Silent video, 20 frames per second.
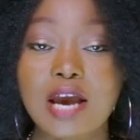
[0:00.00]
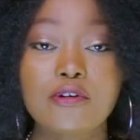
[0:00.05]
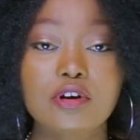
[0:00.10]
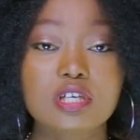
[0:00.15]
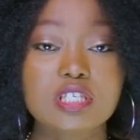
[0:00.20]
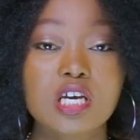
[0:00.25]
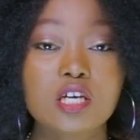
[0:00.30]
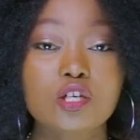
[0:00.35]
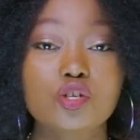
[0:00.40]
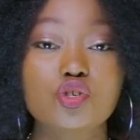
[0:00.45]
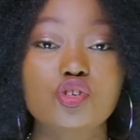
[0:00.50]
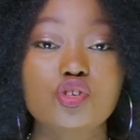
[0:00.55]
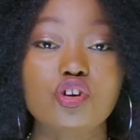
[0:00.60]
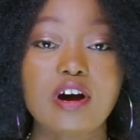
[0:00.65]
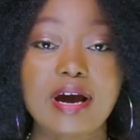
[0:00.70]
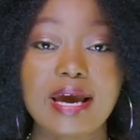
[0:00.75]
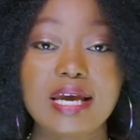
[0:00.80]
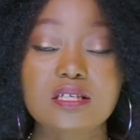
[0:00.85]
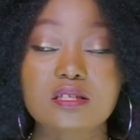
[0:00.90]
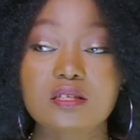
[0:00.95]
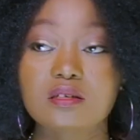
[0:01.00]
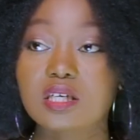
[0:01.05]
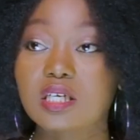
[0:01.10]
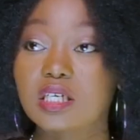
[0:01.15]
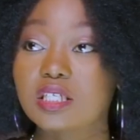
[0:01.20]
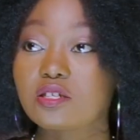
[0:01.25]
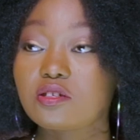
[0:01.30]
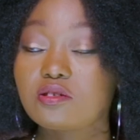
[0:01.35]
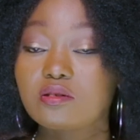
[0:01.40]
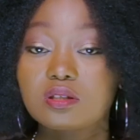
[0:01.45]
And you're saying joy is
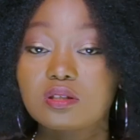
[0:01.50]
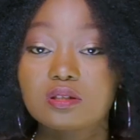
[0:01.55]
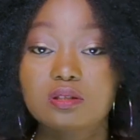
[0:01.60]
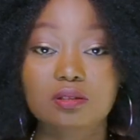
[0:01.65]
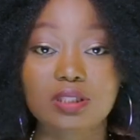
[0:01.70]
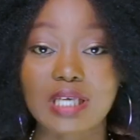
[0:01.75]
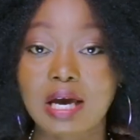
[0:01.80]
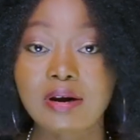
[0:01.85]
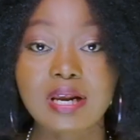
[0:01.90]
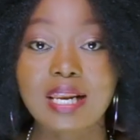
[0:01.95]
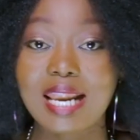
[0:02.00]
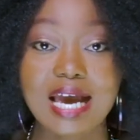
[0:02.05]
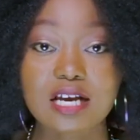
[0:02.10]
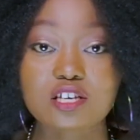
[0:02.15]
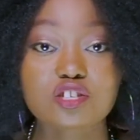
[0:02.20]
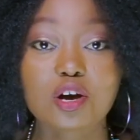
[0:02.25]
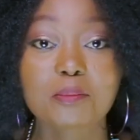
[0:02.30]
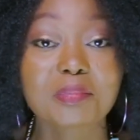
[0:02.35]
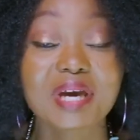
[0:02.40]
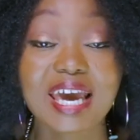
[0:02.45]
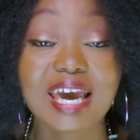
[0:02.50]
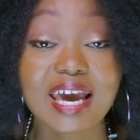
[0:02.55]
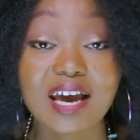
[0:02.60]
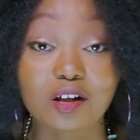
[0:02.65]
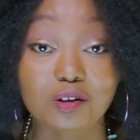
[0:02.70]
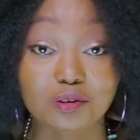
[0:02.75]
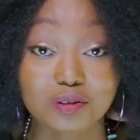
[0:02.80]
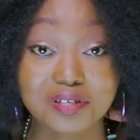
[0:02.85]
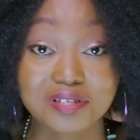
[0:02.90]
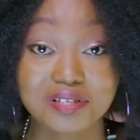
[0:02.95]
sounding like something
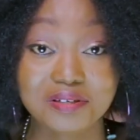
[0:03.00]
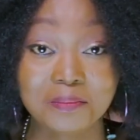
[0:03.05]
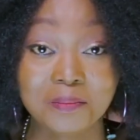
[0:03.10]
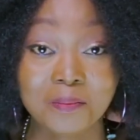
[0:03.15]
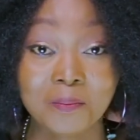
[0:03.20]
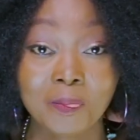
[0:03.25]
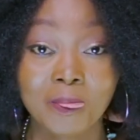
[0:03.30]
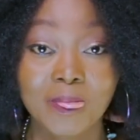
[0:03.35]
else.